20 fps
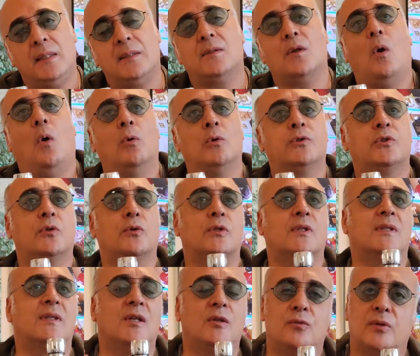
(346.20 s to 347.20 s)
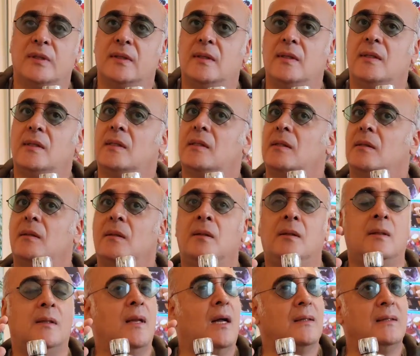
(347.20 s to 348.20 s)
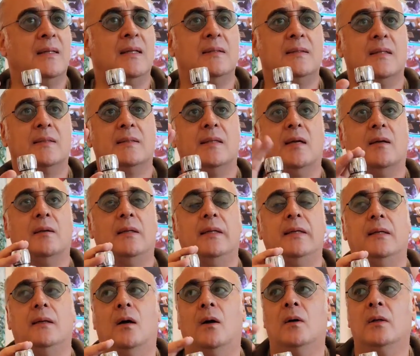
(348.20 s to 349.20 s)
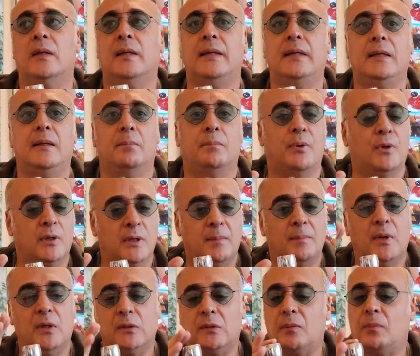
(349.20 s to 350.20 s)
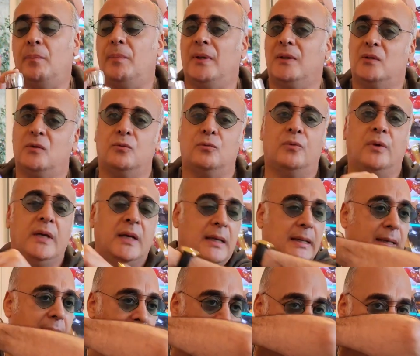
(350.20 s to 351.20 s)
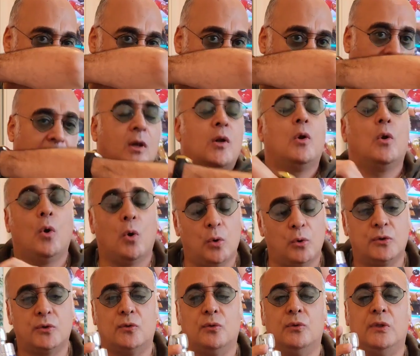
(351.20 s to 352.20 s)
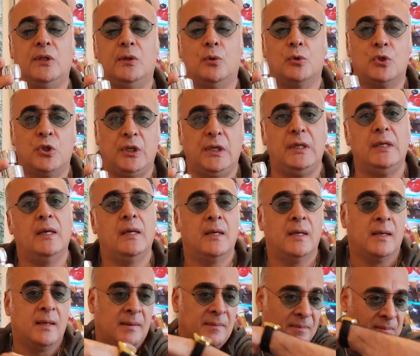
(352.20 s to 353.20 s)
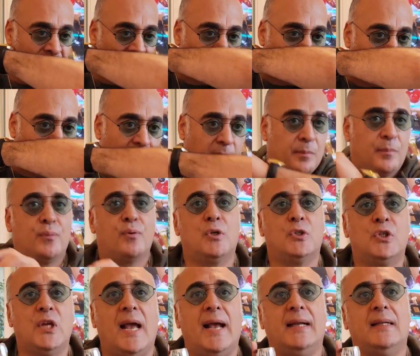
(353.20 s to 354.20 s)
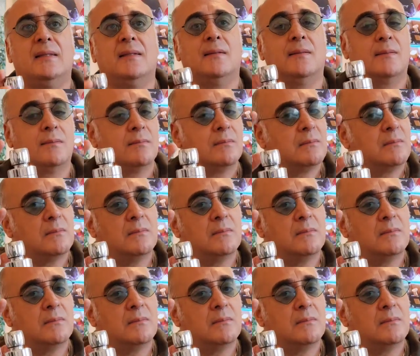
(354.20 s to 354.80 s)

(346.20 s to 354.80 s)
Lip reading: it's also citruses, not necessarily only bergamot, but really close to the OG. Project